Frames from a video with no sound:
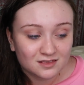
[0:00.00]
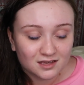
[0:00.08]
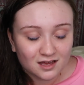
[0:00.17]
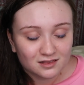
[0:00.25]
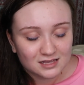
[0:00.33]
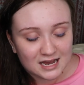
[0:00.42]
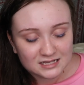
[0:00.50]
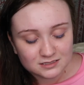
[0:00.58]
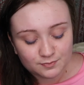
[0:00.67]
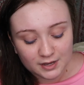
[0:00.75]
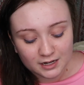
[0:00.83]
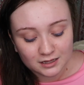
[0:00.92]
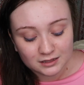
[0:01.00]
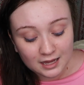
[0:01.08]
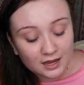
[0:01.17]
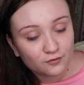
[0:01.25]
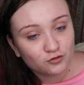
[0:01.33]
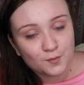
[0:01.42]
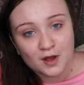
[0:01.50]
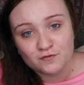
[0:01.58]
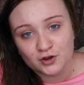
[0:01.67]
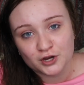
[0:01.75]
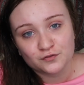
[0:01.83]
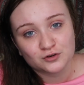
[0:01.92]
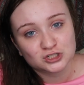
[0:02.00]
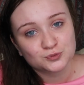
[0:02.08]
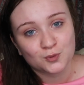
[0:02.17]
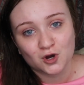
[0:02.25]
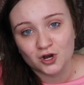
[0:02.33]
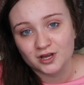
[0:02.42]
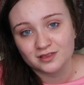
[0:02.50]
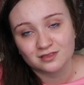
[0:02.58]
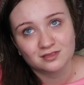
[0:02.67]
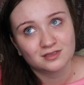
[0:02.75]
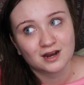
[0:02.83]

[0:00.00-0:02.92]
the last betta left from my very first spawn